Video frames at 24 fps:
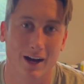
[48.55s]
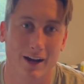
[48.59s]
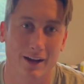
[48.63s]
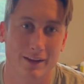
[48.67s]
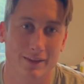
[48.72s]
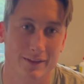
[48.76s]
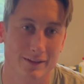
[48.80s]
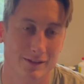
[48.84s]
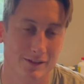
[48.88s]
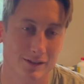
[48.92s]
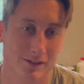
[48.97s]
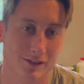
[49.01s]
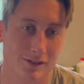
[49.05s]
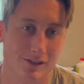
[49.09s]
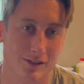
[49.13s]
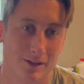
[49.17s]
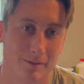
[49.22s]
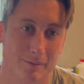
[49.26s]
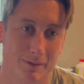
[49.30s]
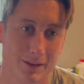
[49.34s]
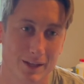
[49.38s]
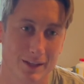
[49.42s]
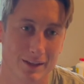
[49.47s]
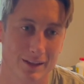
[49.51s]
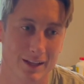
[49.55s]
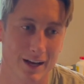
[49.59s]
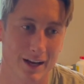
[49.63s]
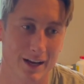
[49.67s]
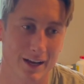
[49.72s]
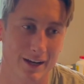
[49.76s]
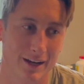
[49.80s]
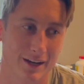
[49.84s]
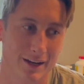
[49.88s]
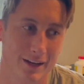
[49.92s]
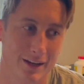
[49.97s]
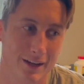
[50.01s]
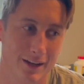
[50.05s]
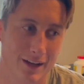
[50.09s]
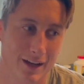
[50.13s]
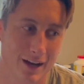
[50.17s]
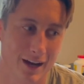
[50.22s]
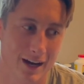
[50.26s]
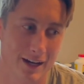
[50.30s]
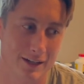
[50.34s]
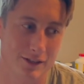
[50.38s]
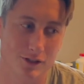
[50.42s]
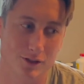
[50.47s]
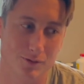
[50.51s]
this is something that
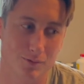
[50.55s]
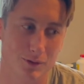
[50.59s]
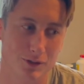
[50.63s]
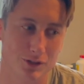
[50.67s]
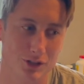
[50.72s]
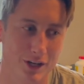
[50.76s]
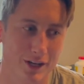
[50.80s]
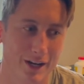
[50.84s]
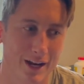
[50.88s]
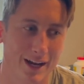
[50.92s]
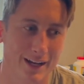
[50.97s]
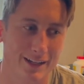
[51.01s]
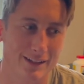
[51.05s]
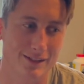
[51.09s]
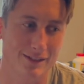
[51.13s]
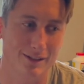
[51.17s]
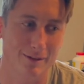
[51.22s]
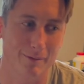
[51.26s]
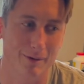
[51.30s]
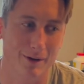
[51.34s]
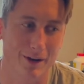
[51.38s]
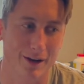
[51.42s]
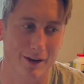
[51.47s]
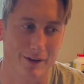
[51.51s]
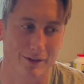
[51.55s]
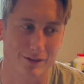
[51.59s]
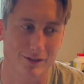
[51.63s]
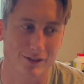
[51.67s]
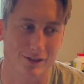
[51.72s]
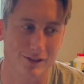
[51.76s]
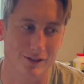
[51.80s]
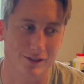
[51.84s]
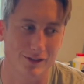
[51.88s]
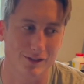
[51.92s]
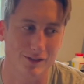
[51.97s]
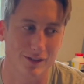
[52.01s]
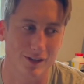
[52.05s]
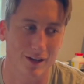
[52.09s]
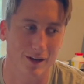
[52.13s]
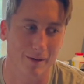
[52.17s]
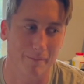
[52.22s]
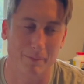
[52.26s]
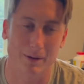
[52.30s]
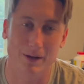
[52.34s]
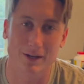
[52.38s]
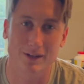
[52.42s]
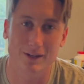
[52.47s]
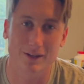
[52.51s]
I just wish I'd had someone else's
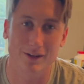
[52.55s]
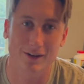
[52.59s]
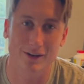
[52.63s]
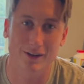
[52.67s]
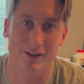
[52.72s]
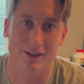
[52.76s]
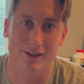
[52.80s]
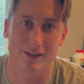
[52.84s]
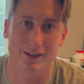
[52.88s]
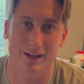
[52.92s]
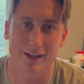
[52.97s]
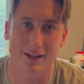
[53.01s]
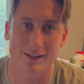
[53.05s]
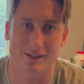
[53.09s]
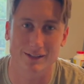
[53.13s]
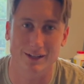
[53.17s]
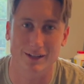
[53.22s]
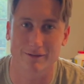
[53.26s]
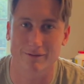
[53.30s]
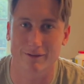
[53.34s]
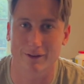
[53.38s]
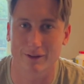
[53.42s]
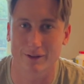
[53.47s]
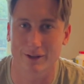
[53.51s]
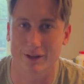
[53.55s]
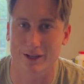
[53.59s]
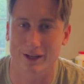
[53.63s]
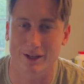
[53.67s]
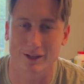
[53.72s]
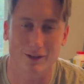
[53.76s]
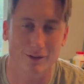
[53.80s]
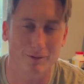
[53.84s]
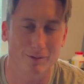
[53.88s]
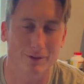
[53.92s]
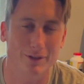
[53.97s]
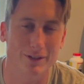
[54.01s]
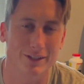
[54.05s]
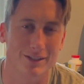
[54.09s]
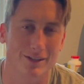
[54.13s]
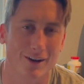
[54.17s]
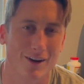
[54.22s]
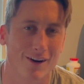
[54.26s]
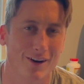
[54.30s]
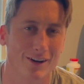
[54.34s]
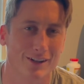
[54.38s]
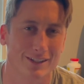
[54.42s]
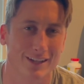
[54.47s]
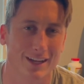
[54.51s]
opinion on it, as I felt like I couldn't really
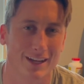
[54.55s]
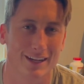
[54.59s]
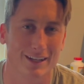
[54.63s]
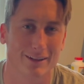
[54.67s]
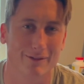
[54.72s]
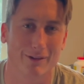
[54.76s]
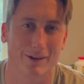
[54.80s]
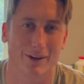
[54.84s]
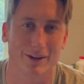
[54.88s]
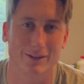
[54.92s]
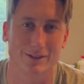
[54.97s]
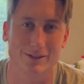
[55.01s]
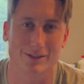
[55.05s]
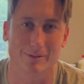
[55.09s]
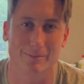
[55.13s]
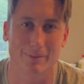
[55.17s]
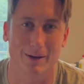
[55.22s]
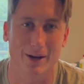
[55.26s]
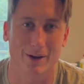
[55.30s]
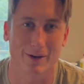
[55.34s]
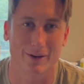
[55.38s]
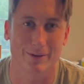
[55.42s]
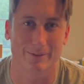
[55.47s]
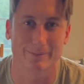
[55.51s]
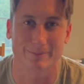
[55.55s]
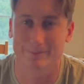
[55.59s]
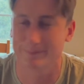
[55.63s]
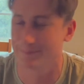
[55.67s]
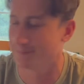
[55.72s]
talk to anyone else about it.